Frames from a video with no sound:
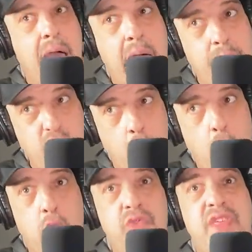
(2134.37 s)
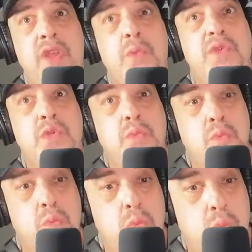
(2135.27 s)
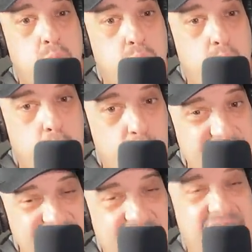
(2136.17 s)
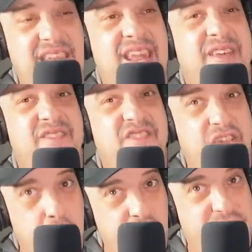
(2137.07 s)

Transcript: I'm told that it was relayed in a very